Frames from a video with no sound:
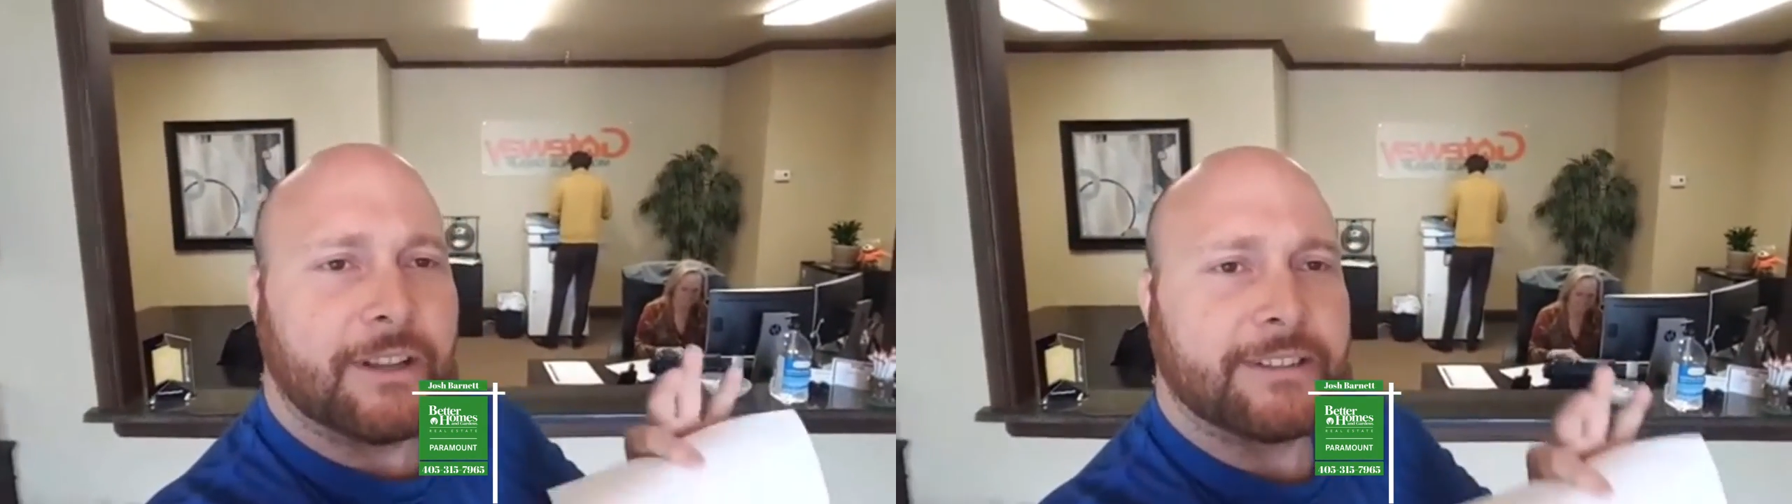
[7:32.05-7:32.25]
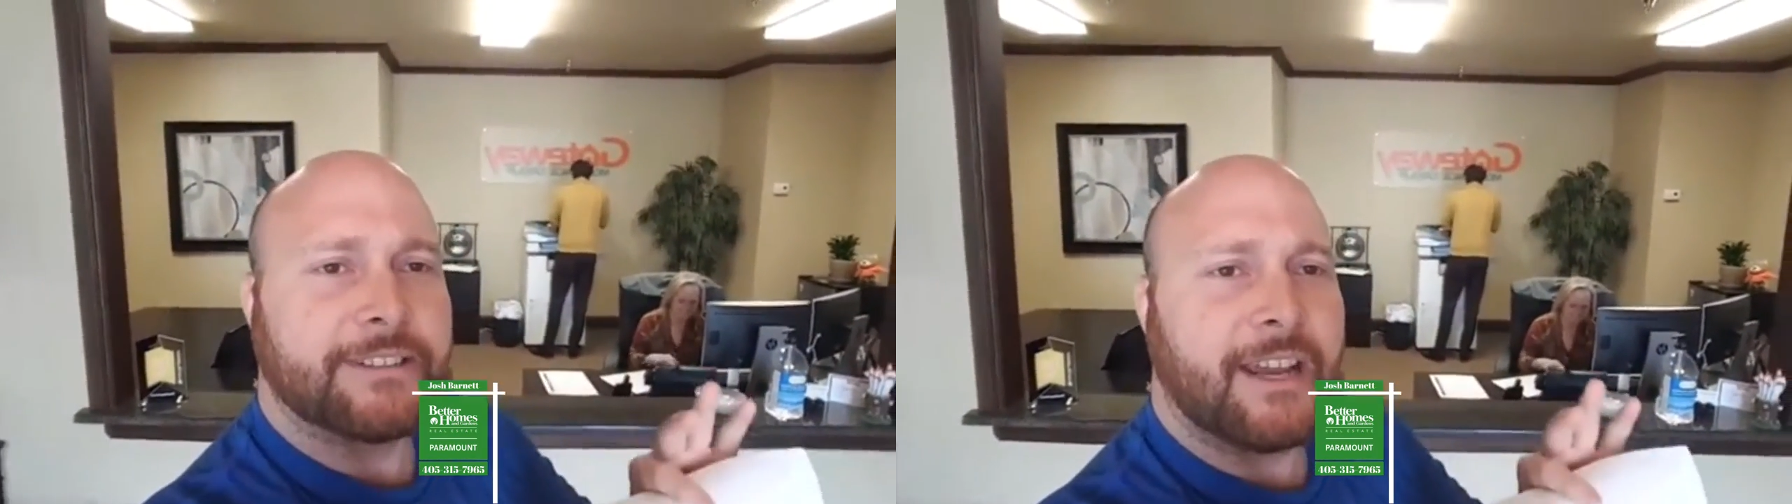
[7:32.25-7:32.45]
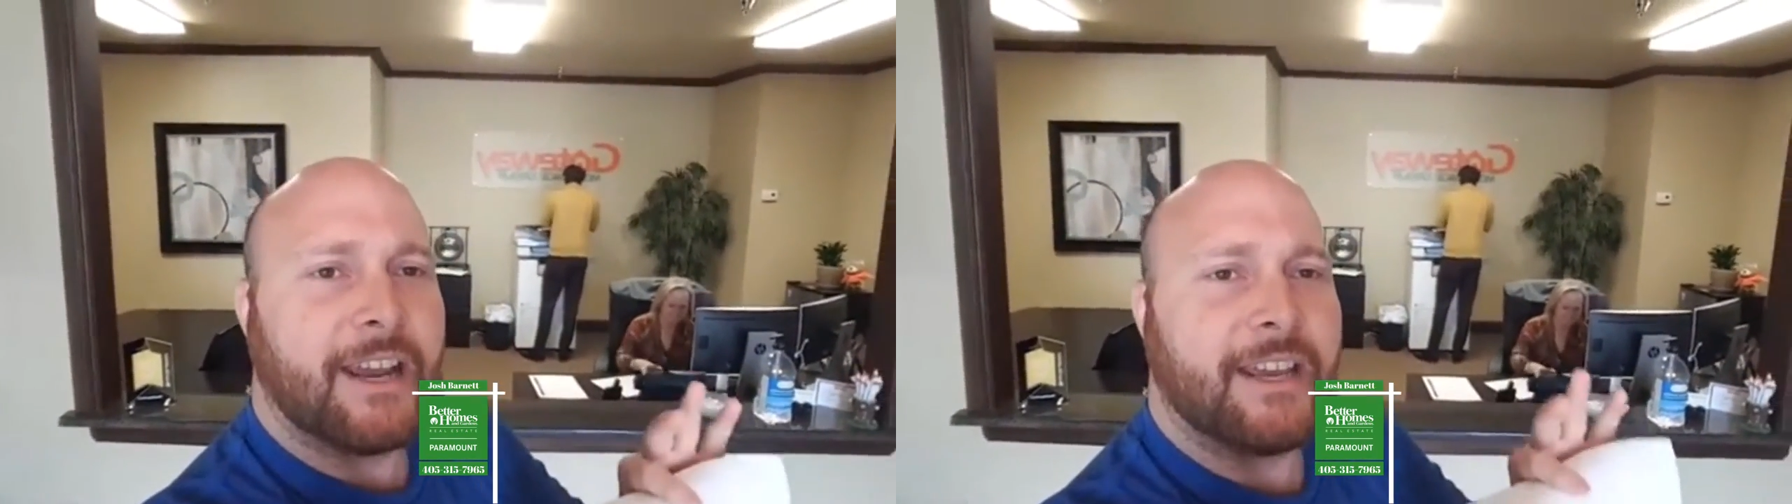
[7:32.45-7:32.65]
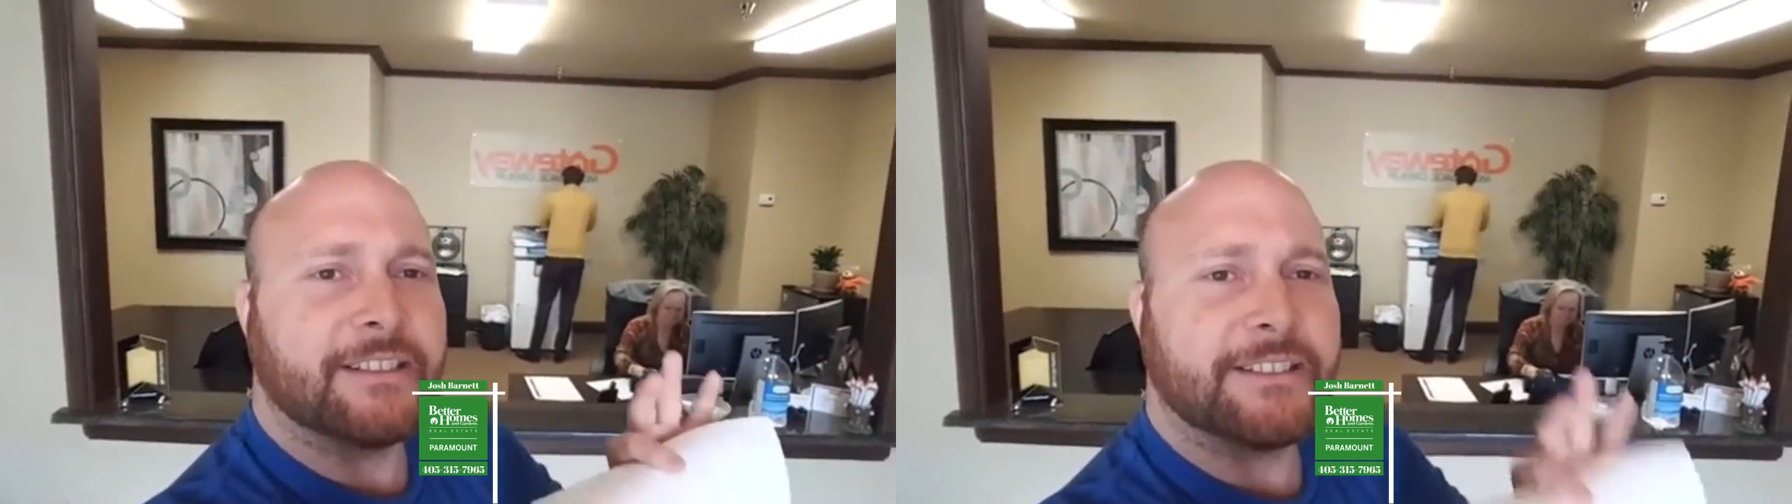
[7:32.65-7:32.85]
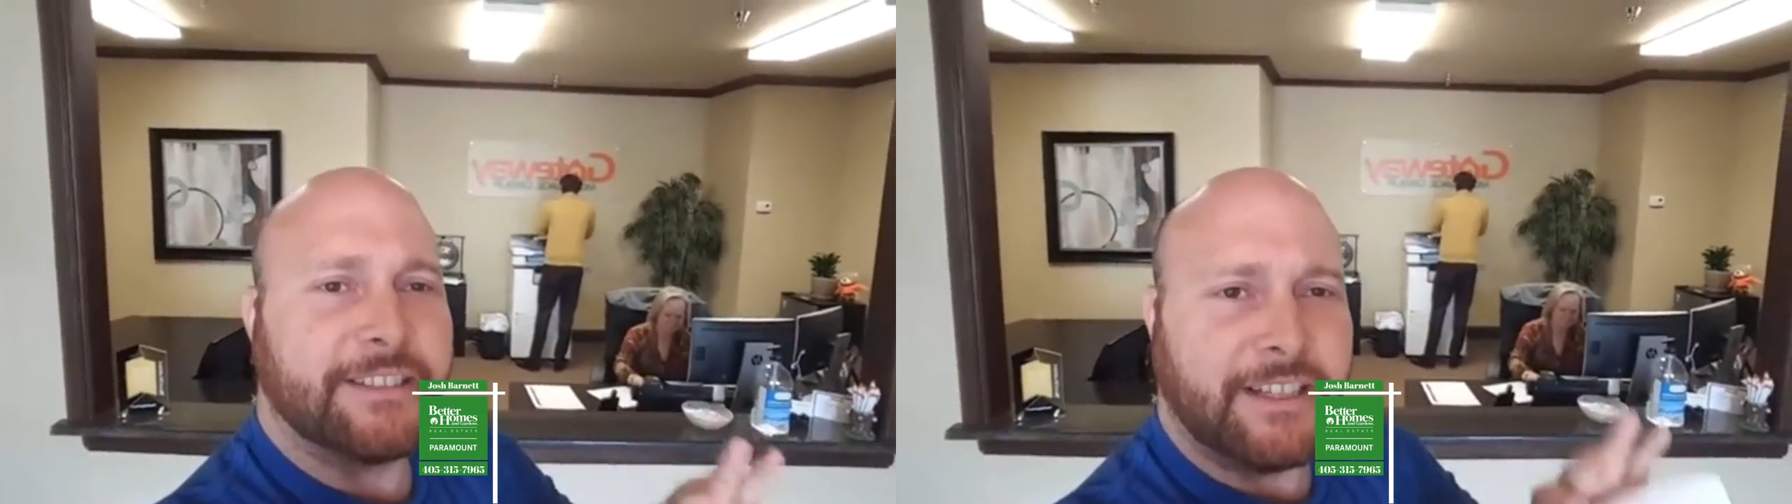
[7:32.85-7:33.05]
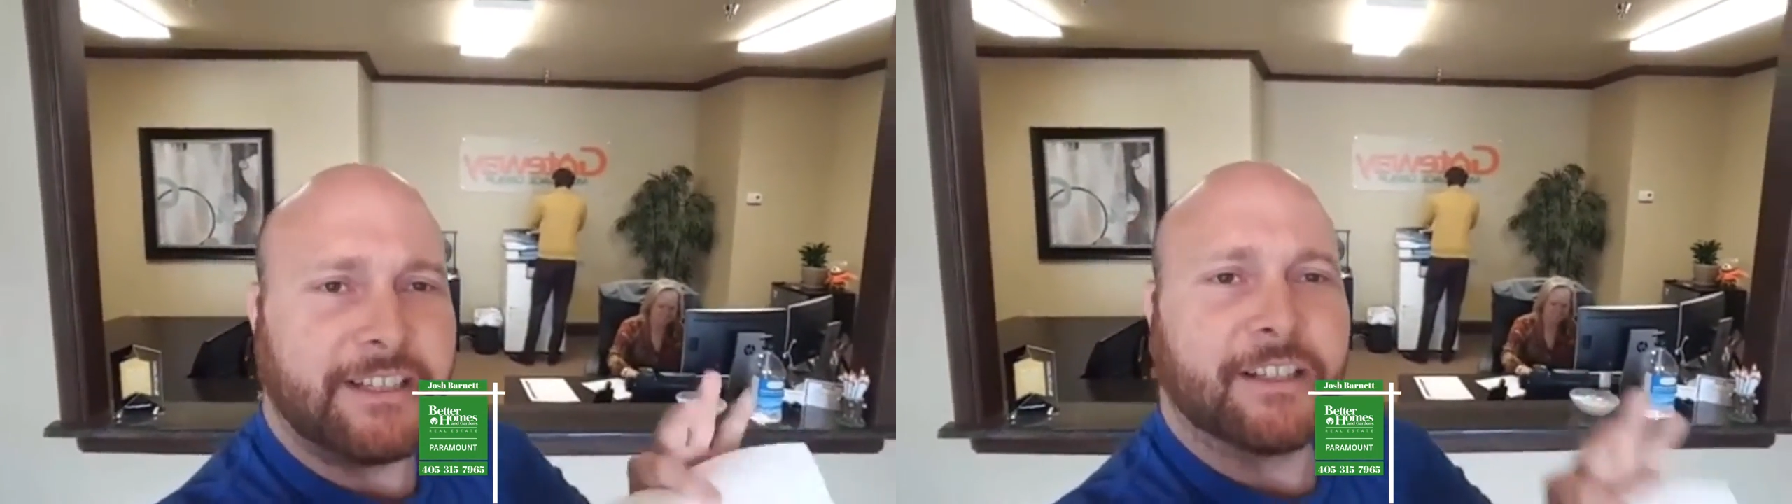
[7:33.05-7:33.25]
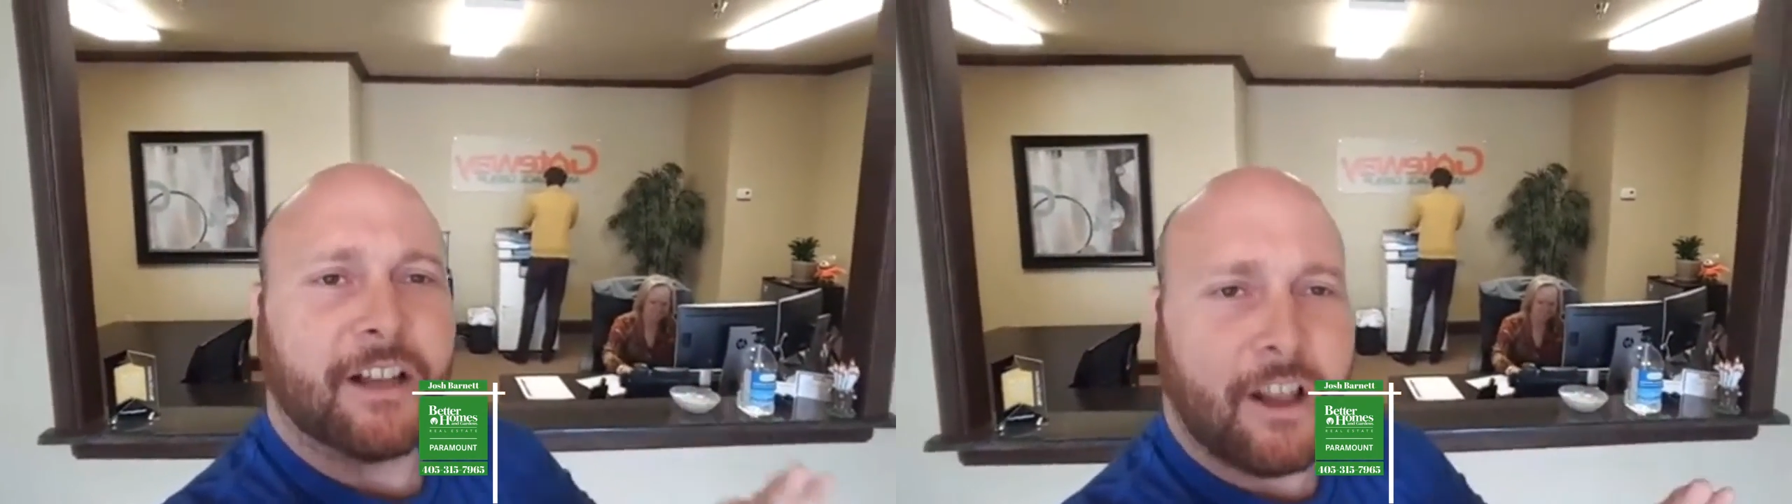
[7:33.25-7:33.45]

real estate agents need